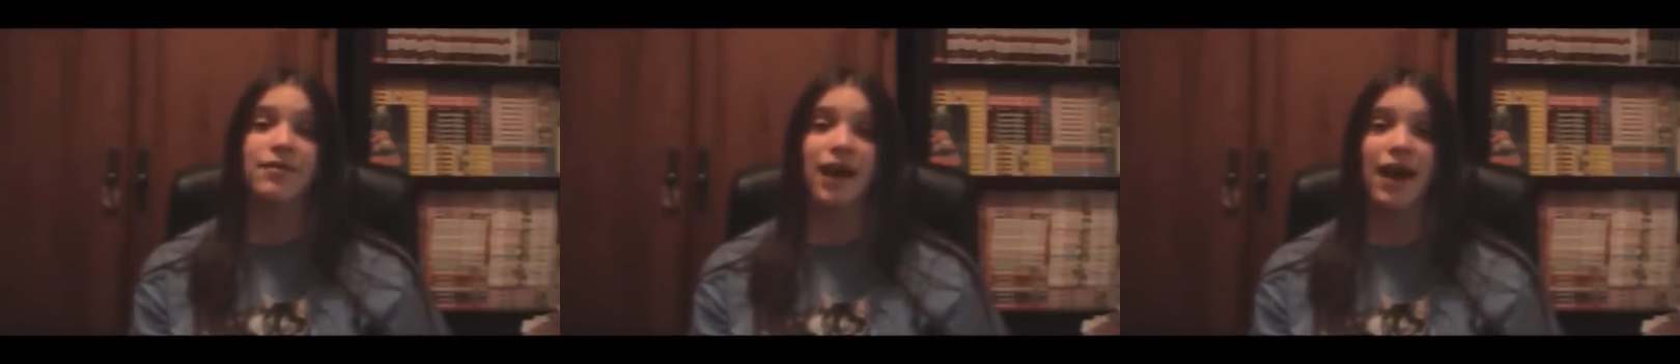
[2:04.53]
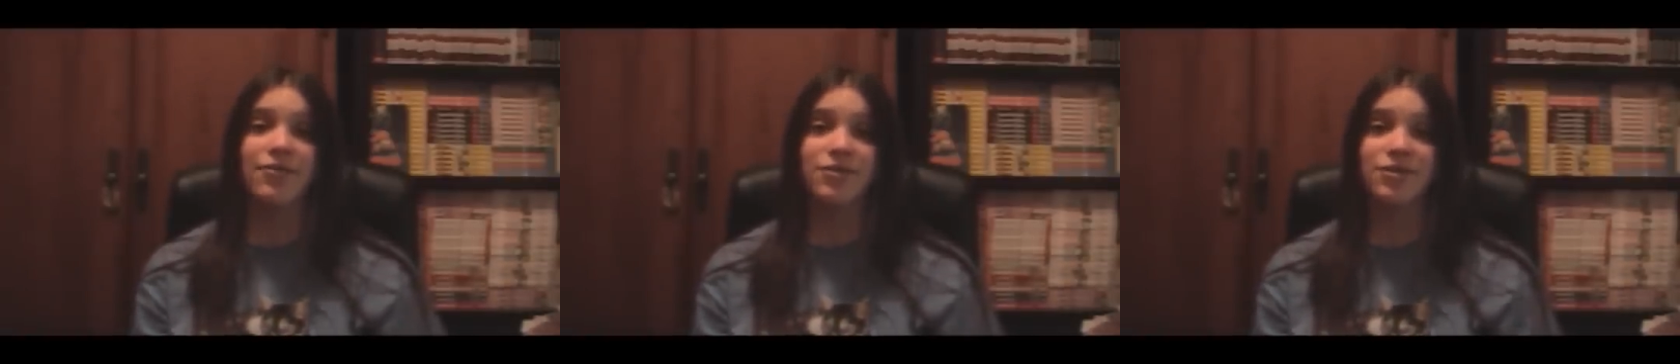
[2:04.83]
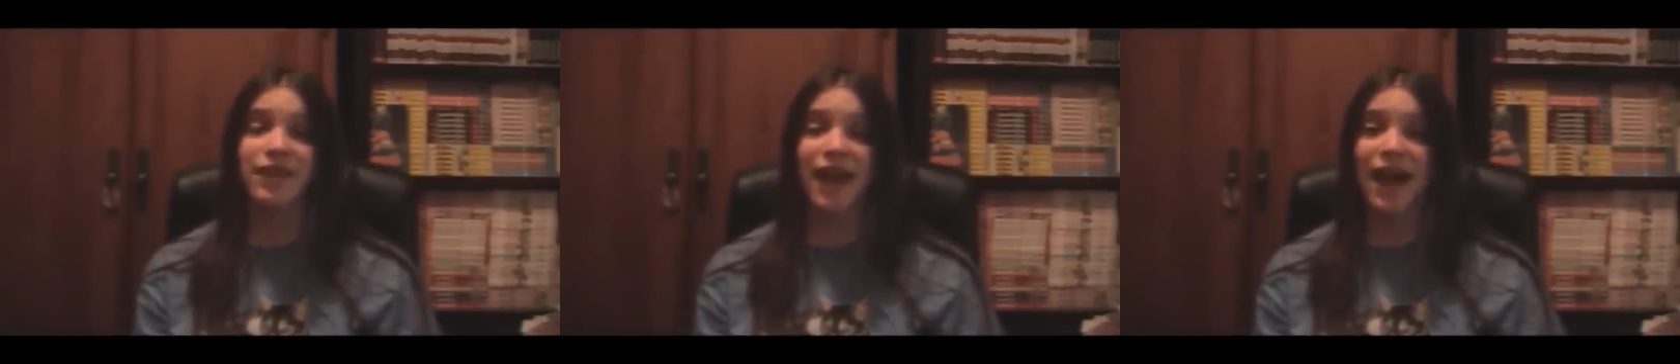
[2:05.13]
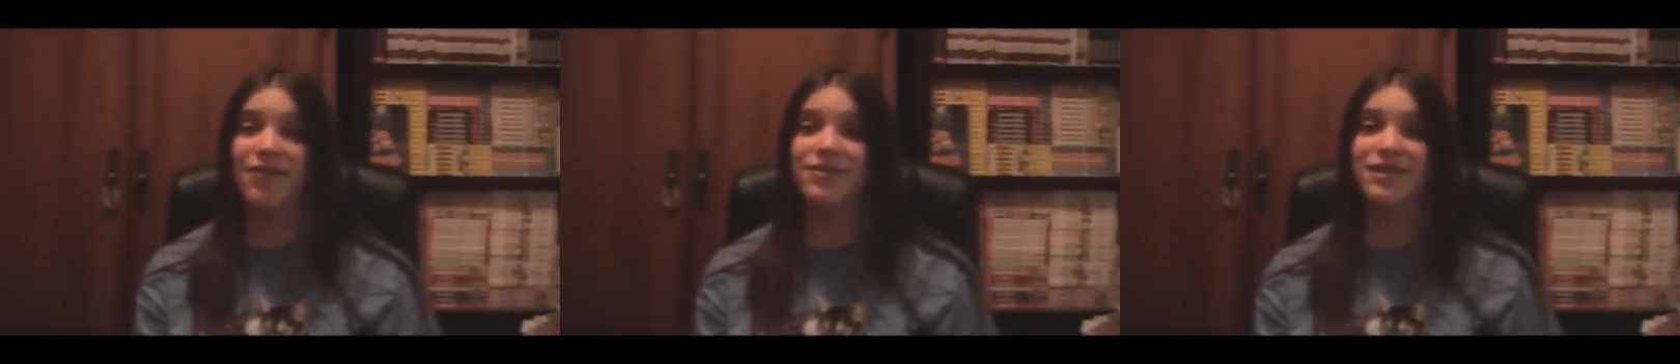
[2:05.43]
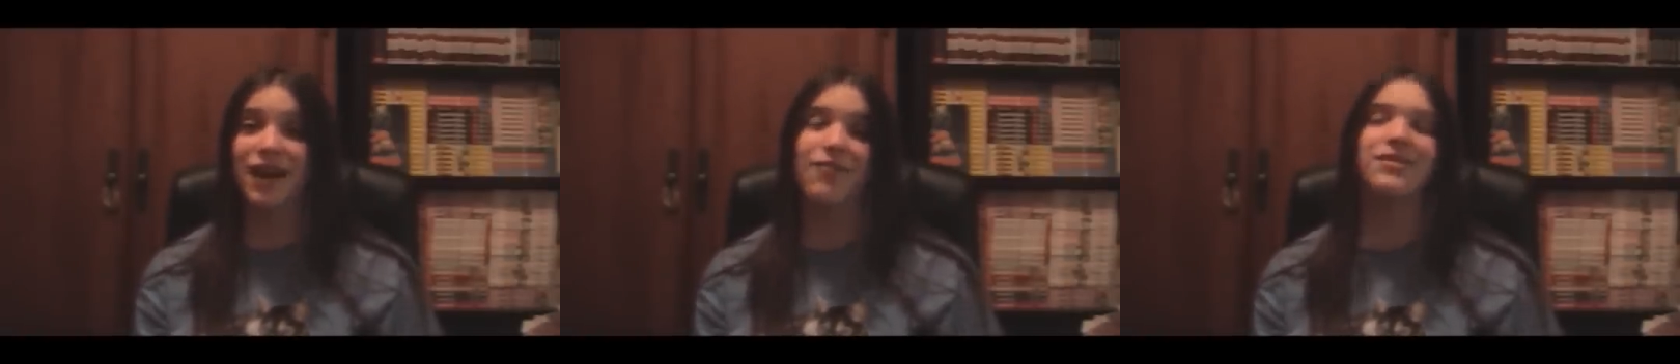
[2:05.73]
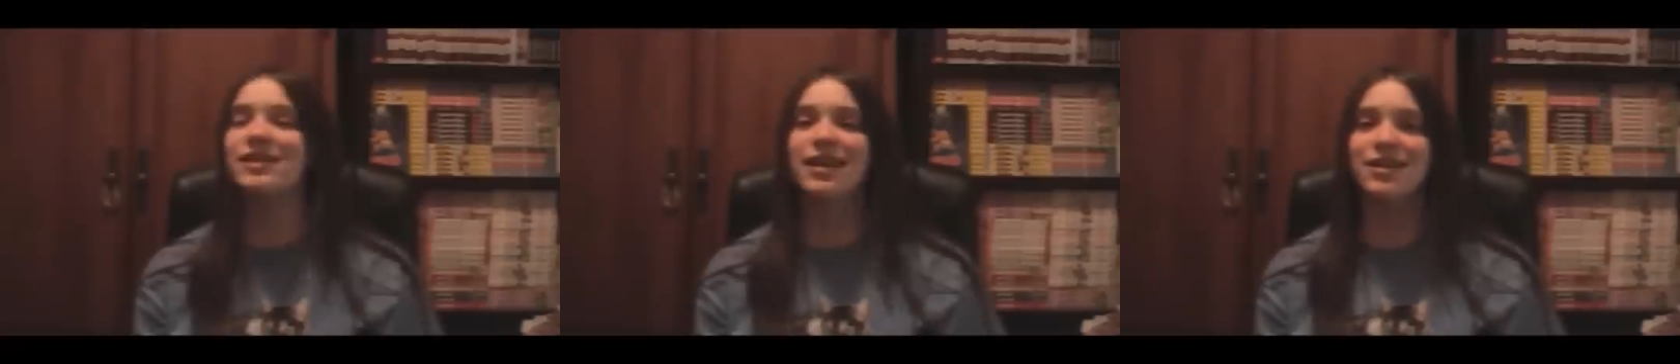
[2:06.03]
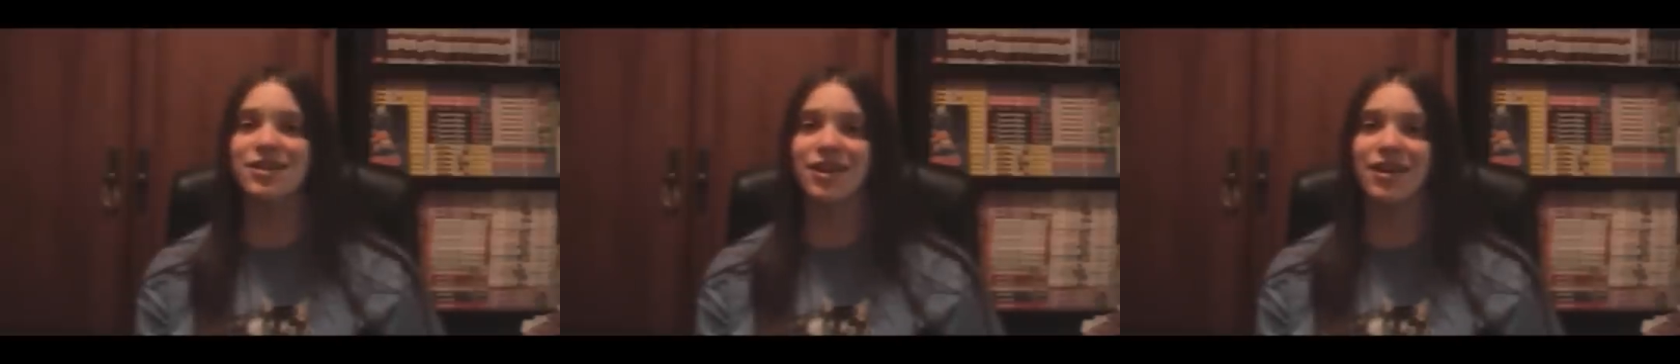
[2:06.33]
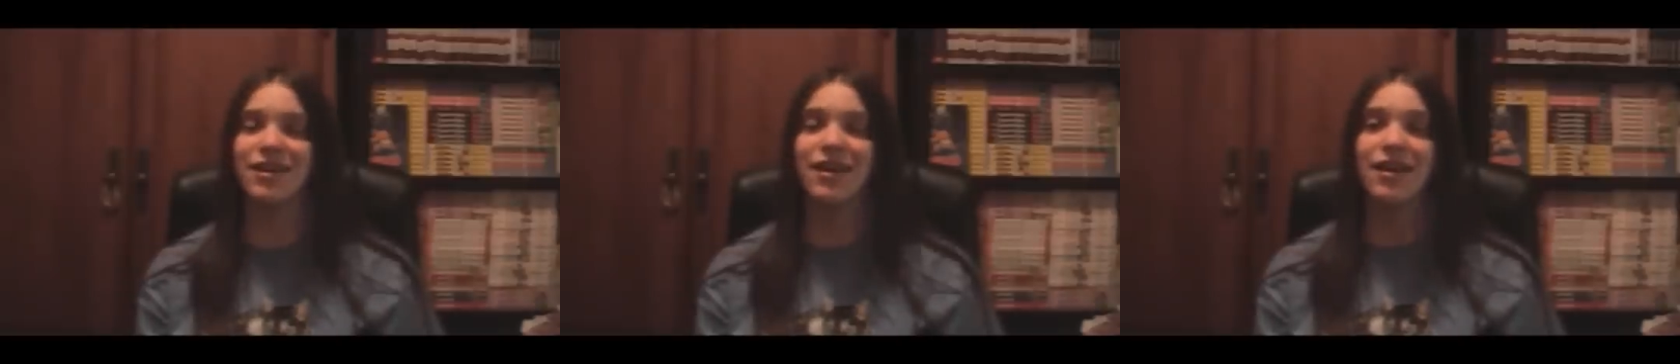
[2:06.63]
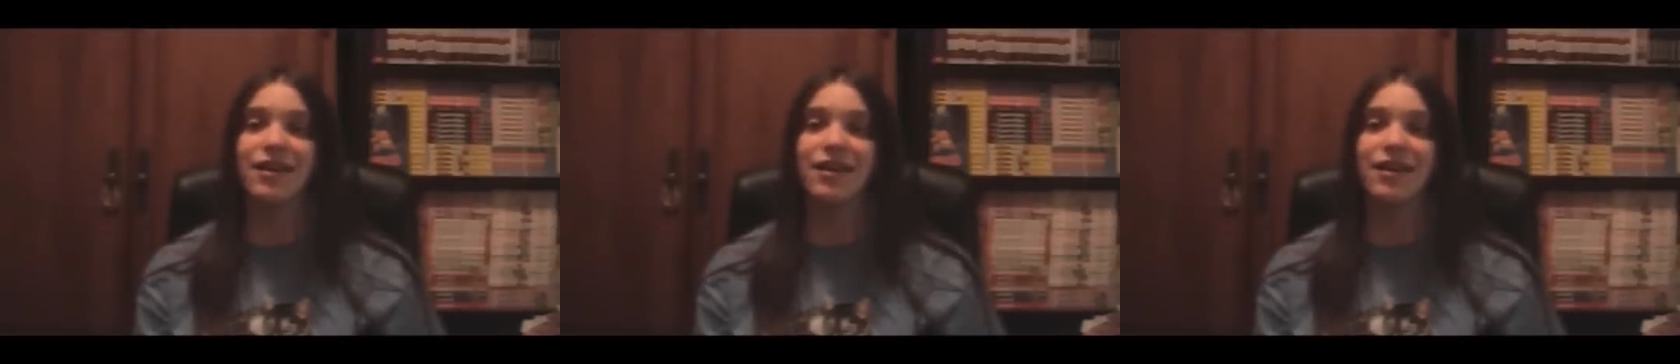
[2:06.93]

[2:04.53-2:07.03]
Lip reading: After they have this conversation,